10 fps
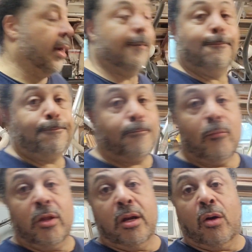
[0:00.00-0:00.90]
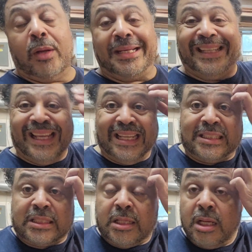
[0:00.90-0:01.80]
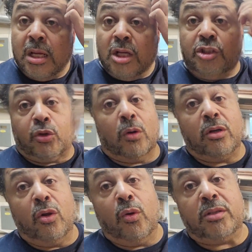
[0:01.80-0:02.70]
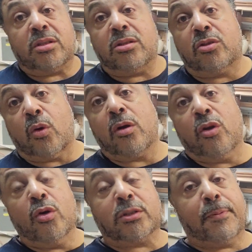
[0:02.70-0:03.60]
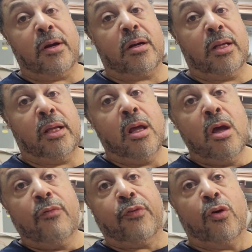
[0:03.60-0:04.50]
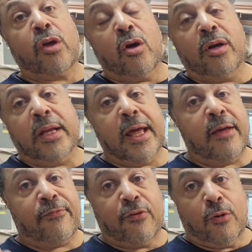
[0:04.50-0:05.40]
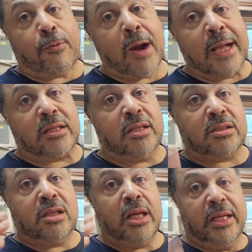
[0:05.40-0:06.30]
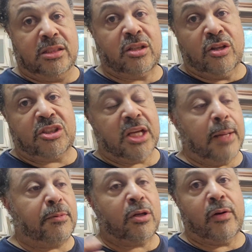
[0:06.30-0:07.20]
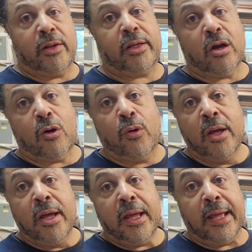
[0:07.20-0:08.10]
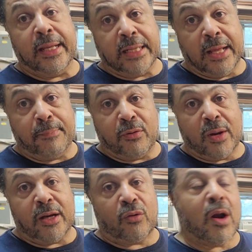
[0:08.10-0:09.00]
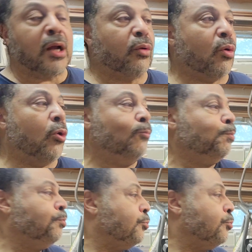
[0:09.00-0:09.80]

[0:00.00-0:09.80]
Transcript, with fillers: Um, you know, at least Jourdan Lewis. Jourdan Lewis apparently full go today, full practice. He's in good shape to really go and, and be ready to rock and roll.